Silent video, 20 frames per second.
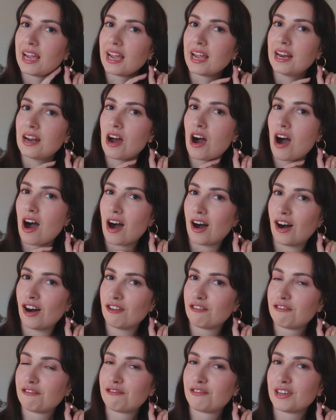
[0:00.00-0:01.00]
in a
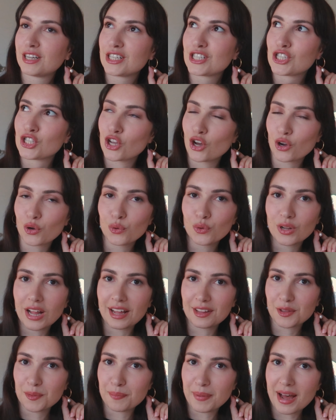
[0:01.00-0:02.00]
half circle
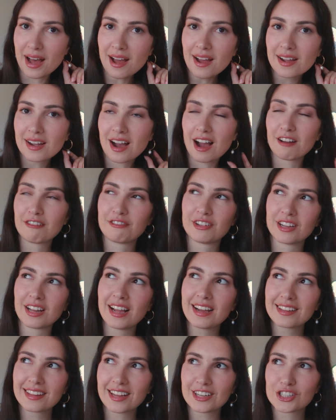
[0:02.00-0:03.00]
at the back. I feel
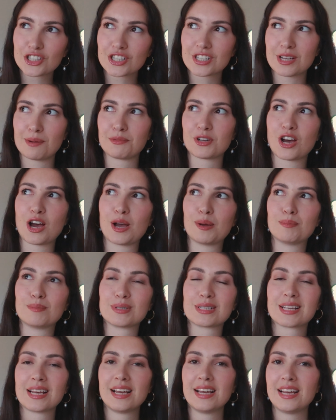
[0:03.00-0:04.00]
like that just
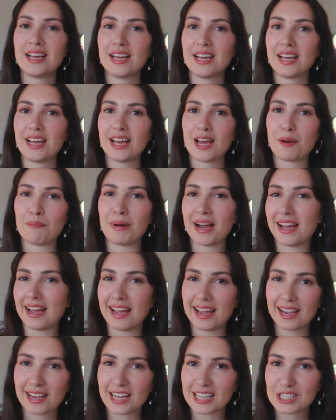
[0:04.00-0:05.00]
sometimes my
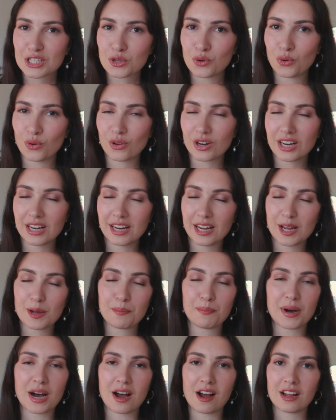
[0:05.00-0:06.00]
hair gets caught in it,
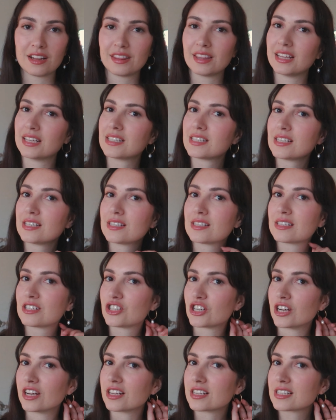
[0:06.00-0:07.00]
but this is
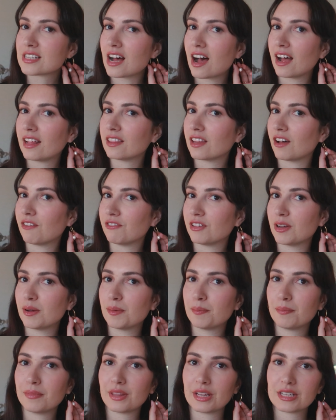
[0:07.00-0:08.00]
just, I love
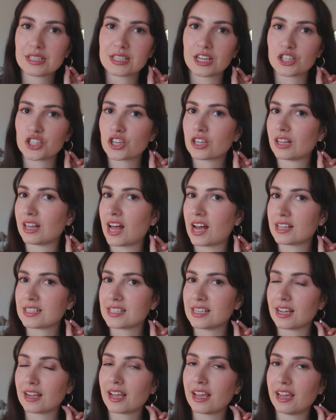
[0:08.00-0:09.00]
them. They're such a
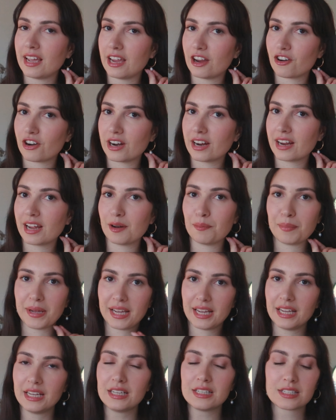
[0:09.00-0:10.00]
classic earring and
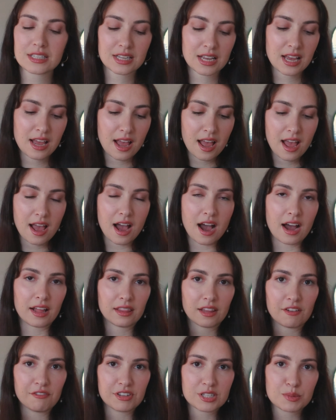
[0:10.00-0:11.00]
piece. I
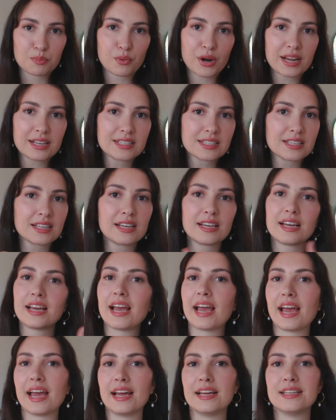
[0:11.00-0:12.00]
love this bracelet
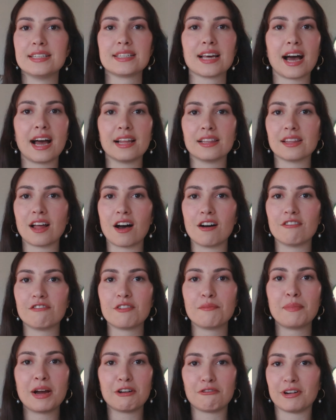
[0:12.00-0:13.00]
and I
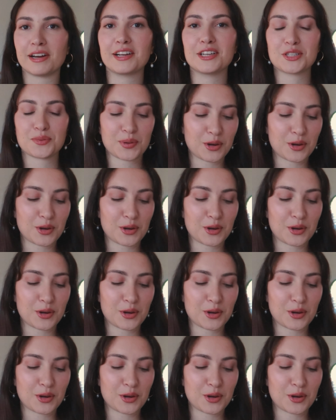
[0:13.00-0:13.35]
love my ring as